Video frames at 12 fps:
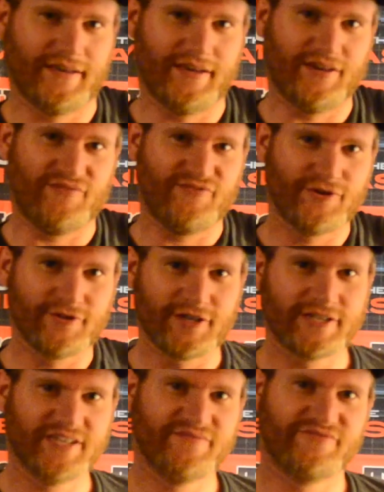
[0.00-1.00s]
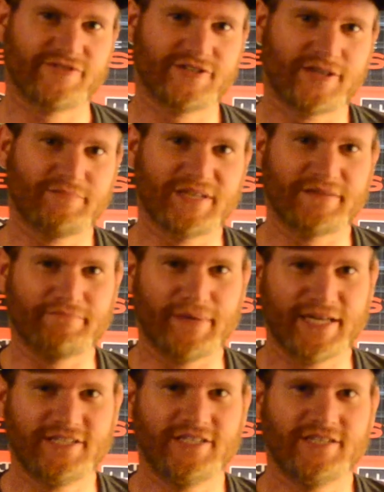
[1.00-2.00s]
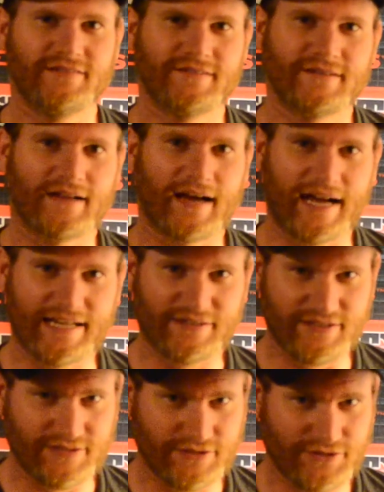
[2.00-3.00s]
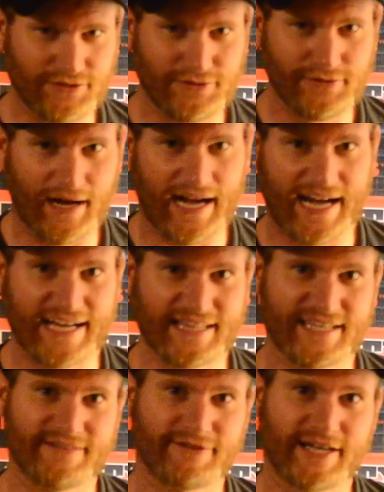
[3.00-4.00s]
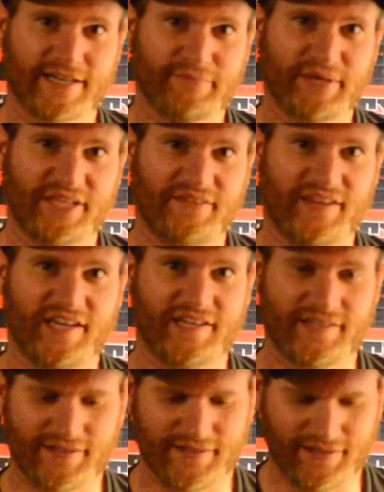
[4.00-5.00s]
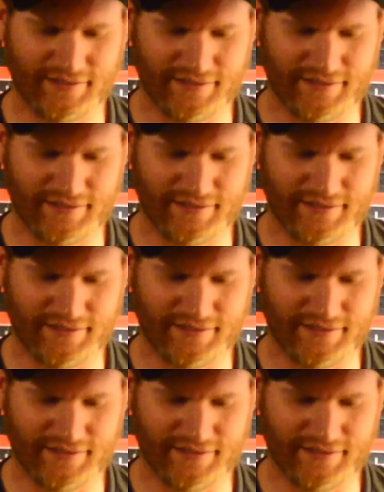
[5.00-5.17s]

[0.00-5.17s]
If you're looking for something budget, I do highly recommend this.